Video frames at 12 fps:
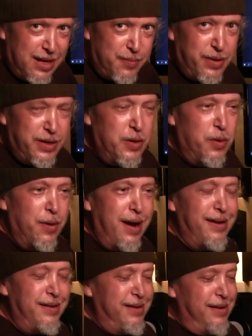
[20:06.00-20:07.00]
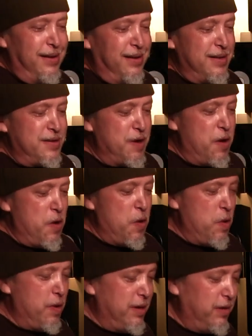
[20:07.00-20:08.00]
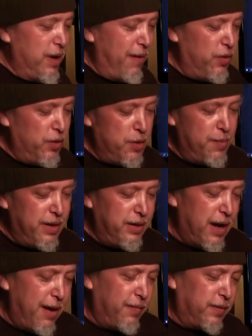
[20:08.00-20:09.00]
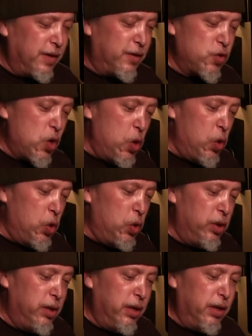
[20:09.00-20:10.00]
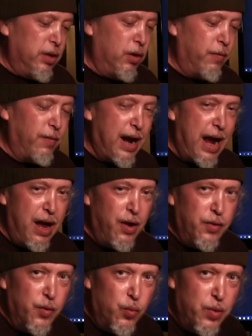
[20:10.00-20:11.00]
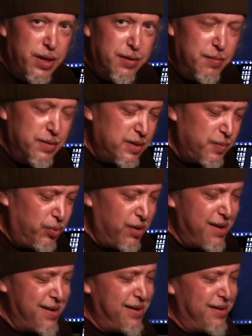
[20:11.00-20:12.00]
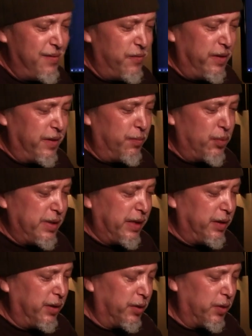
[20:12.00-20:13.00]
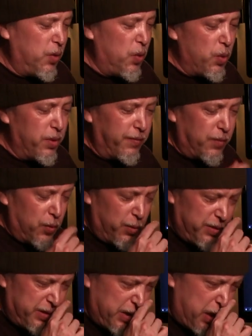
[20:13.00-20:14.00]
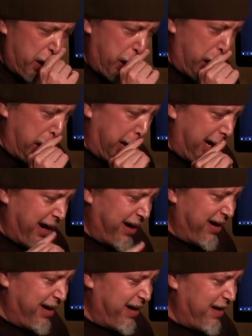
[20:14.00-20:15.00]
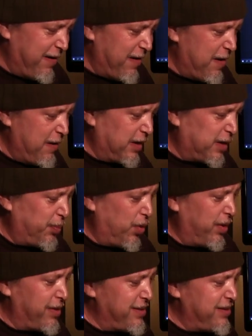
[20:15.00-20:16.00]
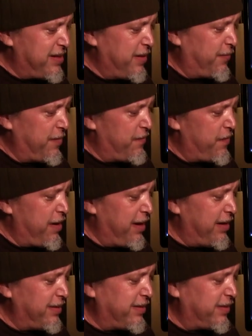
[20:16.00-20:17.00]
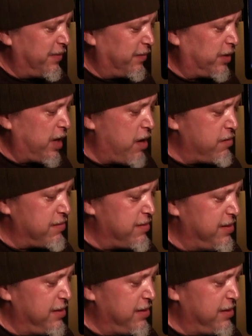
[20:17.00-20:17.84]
pretty cool, right? So you have a little bit, you have control over how the rhythm is played with the particular chord, of course, and exploring these different variants of color